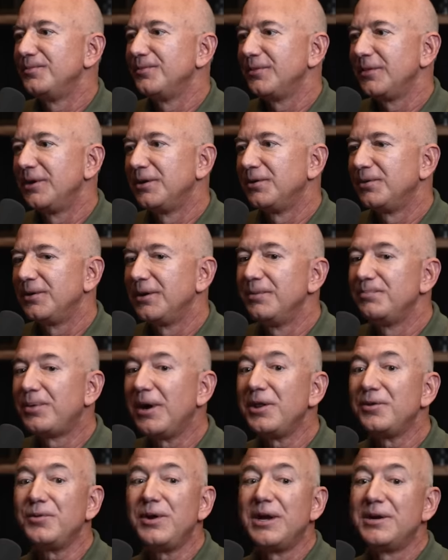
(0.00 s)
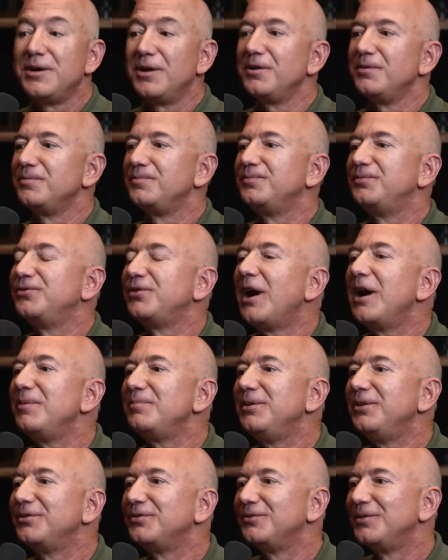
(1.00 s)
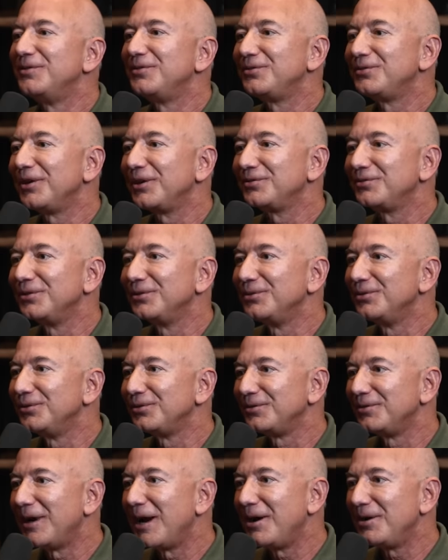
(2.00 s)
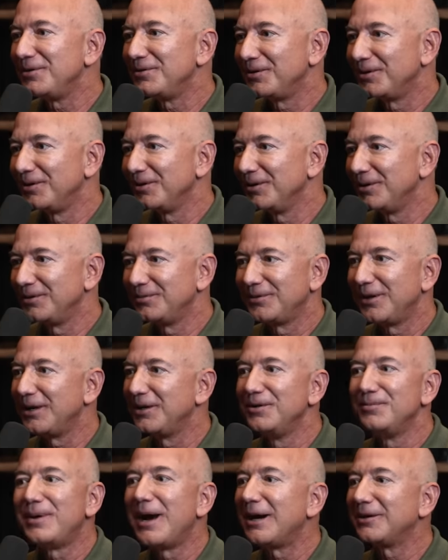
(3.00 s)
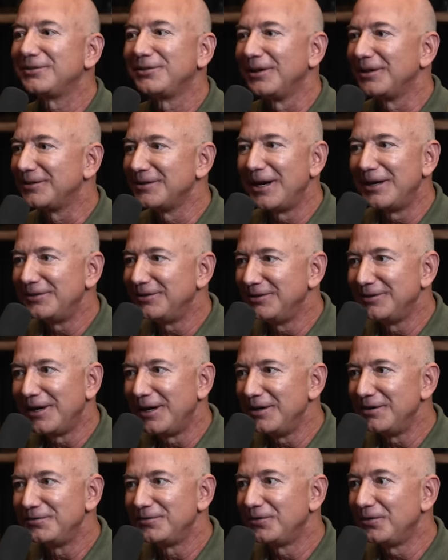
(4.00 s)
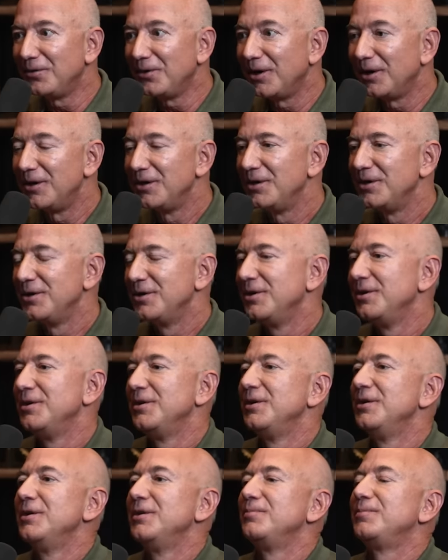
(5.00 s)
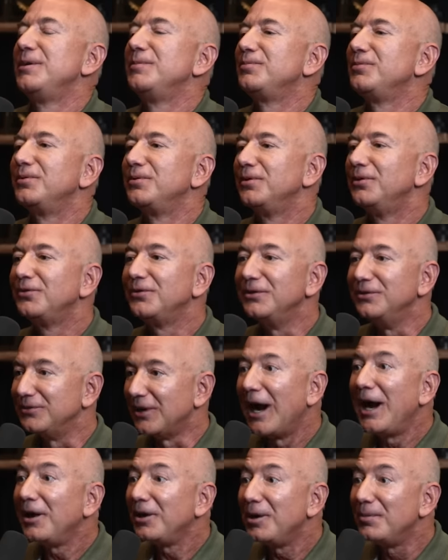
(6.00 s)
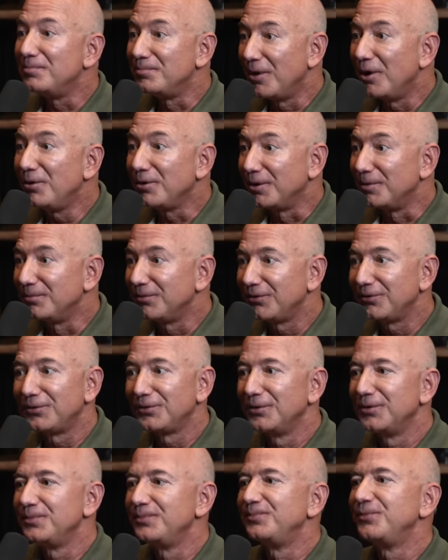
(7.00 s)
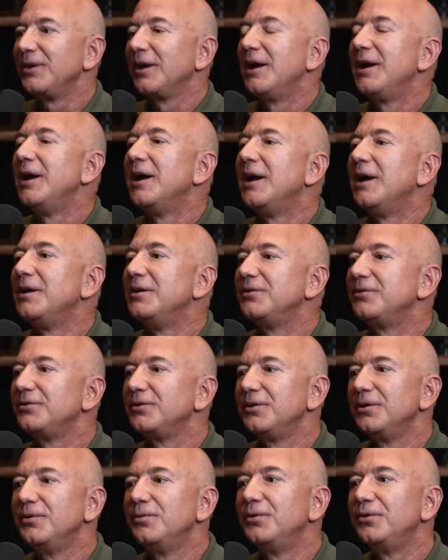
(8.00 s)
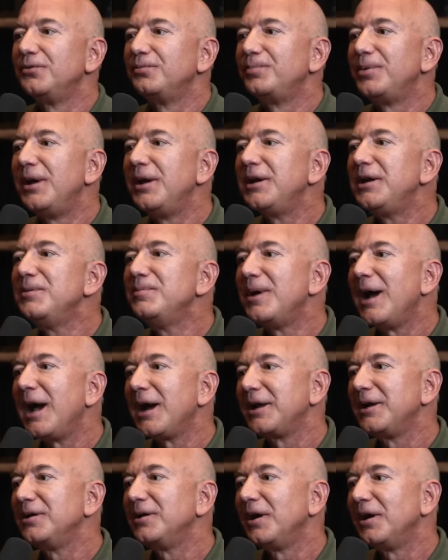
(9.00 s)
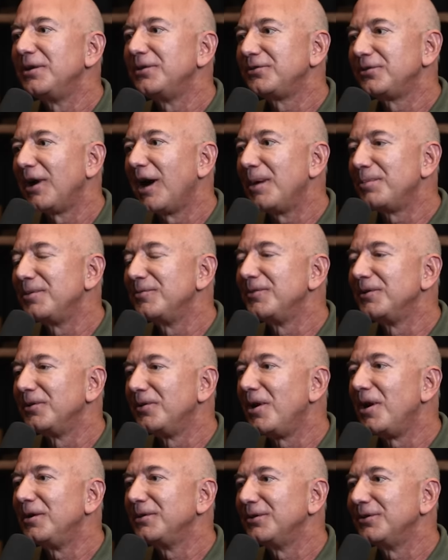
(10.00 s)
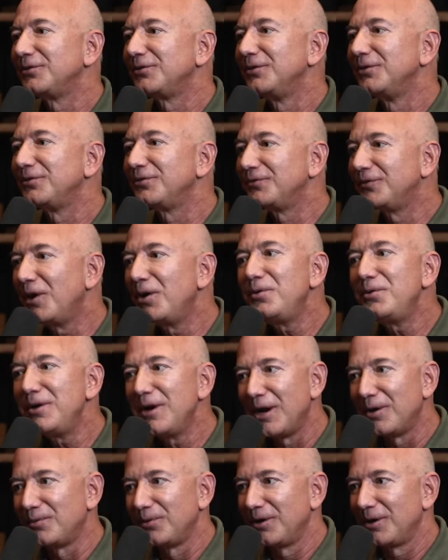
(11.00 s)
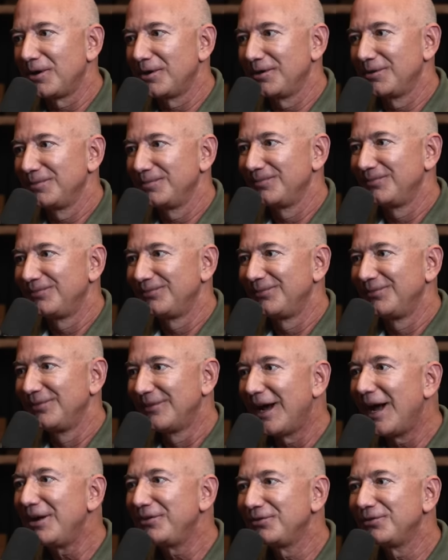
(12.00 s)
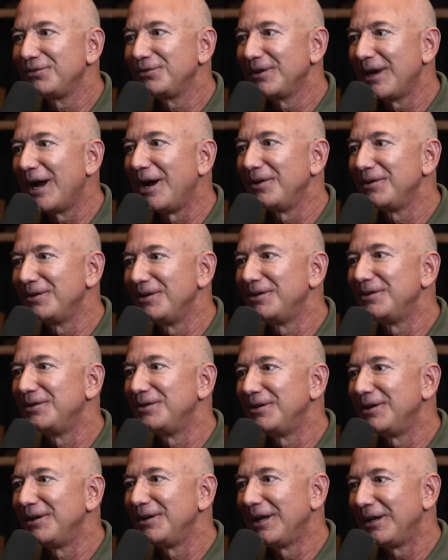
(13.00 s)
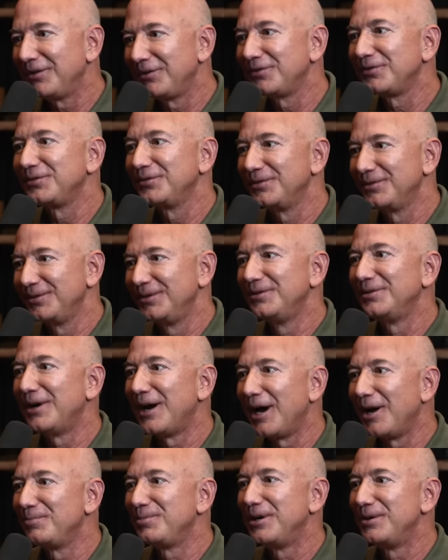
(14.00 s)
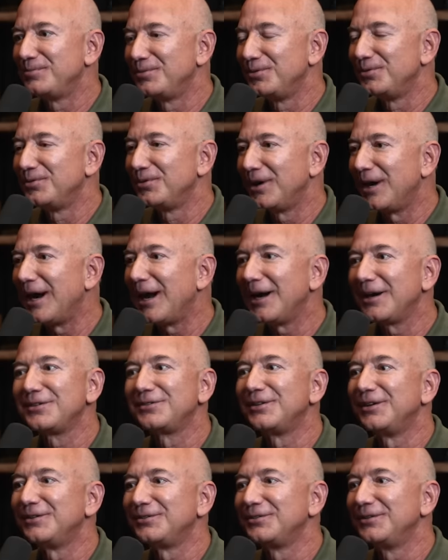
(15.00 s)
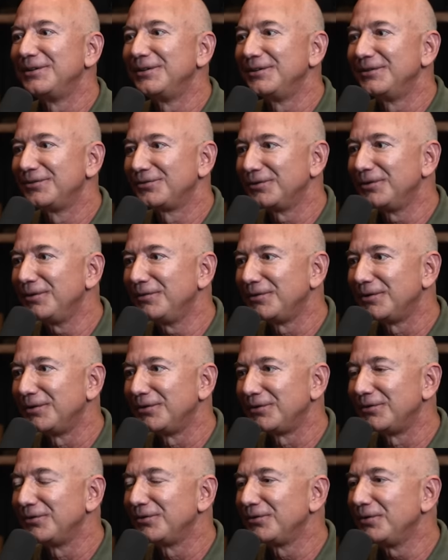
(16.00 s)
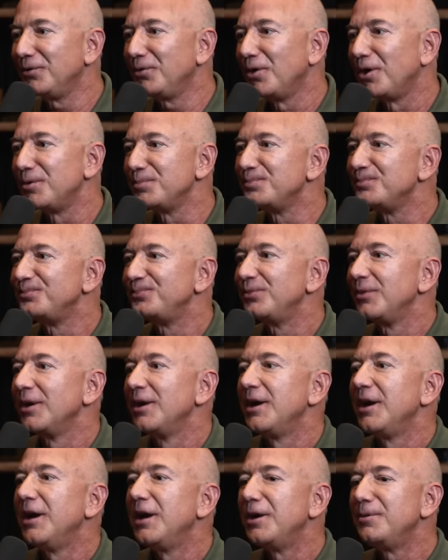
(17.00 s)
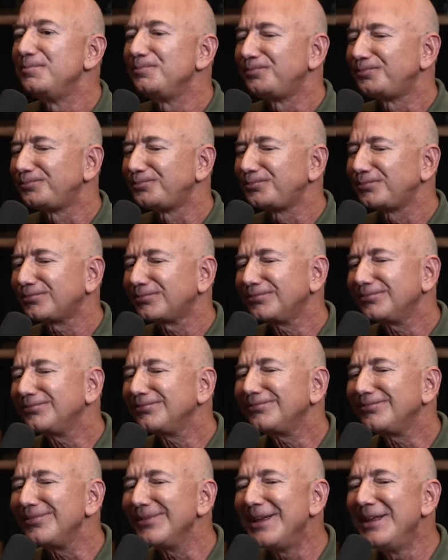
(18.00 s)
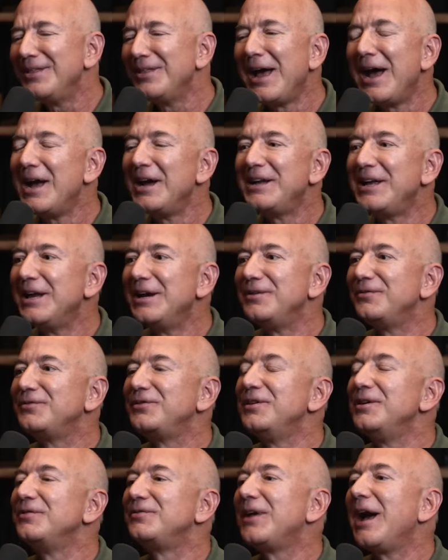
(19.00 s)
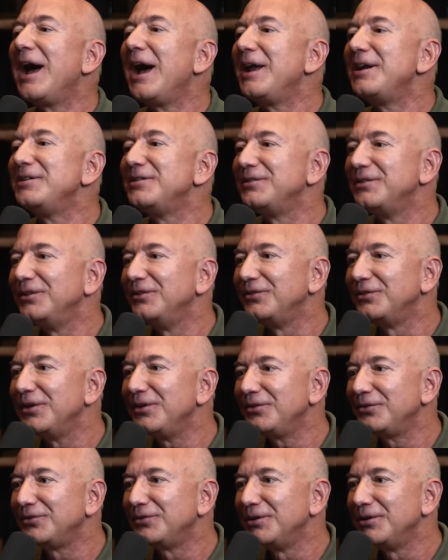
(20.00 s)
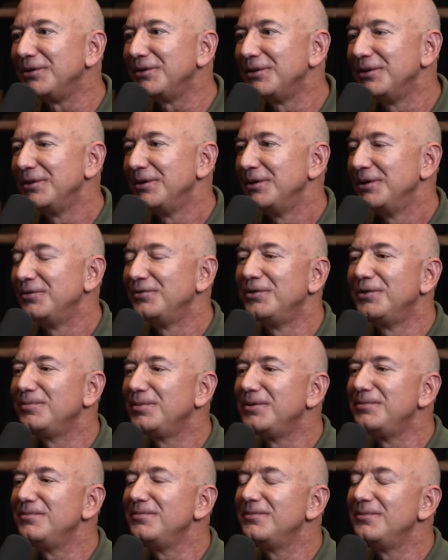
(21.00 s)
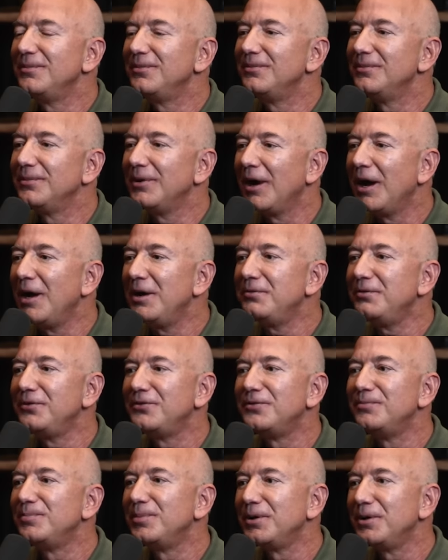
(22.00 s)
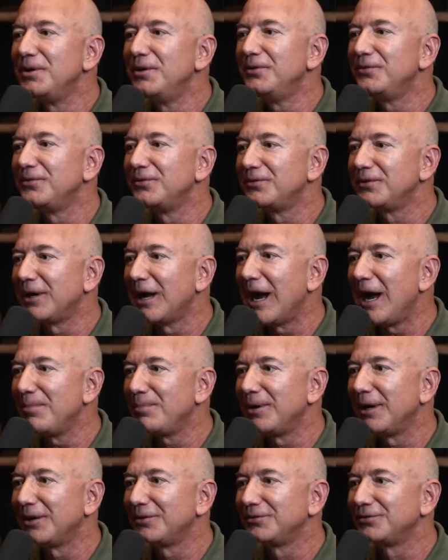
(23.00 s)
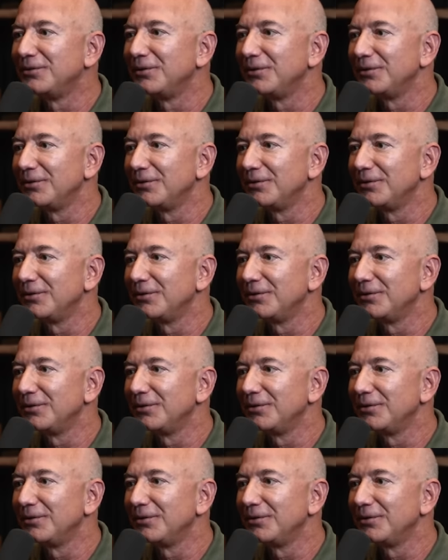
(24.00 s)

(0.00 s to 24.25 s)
you know, it, by the way, another giant piece of infrastructure that was around in the early, I'm taking you back to like 1994, people were using dial-up modems, and it was piggybacking on top of the long-distance phone network. That's how the internet, that's, you know, how people were accessing servers and so on. And that, again, if that hadn't existed, it would have been hundreds of billions of CapEx to